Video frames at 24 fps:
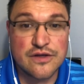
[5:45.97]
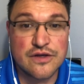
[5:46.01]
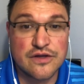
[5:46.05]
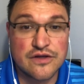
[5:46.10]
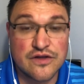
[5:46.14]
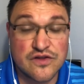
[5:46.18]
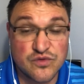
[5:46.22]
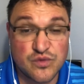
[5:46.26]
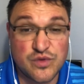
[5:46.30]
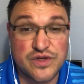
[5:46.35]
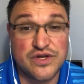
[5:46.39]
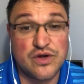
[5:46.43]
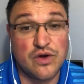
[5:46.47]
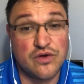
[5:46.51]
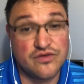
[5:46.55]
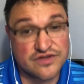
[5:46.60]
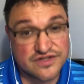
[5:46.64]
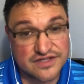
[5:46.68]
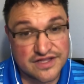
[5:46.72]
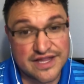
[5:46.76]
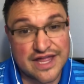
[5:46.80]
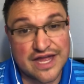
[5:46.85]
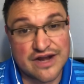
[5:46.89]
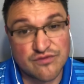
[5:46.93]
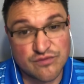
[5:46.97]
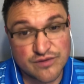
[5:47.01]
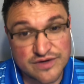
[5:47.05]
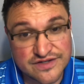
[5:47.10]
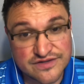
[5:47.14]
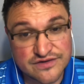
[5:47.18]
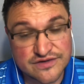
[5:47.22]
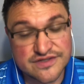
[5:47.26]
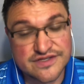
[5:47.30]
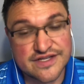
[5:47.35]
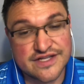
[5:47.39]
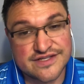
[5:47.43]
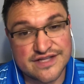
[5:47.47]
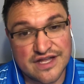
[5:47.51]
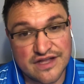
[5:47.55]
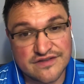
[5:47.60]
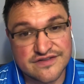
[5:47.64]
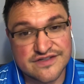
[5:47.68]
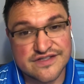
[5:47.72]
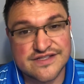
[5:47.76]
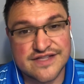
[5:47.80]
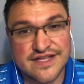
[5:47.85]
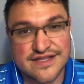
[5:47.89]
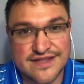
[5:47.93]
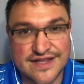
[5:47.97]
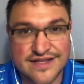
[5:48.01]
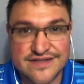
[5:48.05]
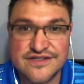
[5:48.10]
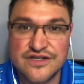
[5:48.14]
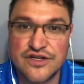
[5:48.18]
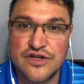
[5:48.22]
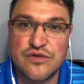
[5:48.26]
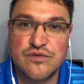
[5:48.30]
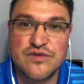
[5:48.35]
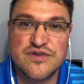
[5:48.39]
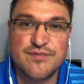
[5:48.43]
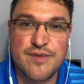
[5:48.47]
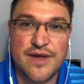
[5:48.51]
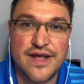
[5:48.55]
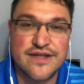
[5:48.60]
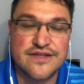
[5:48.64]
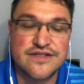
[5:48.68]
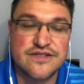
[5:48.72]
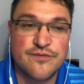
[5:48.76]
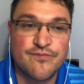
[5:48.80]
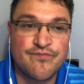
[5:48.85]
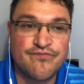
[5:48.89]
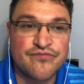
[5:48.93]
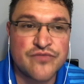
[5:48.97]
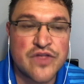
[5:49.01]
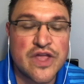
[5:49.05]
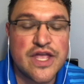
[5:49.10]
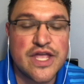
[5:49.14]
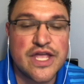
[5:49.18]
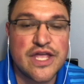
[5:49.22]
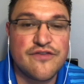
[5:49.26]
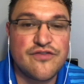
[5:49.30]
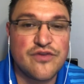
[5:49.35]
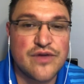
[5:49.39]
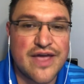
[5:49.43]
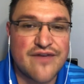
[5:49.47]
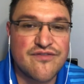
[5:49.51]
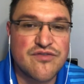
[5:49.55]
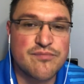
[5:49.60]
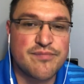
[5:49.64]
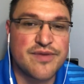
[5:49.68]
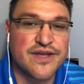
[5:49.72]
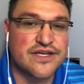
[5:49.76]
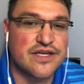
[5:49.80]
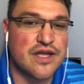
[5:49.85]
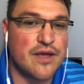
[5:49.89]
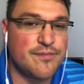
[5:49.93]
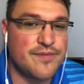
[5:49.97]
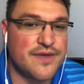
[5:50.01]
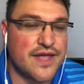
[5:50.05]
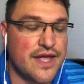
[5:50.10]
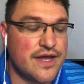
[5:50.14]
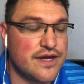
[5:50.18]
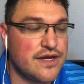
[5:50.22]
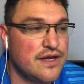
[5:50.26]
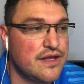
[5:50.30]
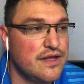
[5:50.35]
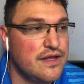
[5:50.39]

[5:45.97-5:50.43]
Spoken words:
because we know there's a lot of research that tells us that that's a good response. If you haven't picked up yet,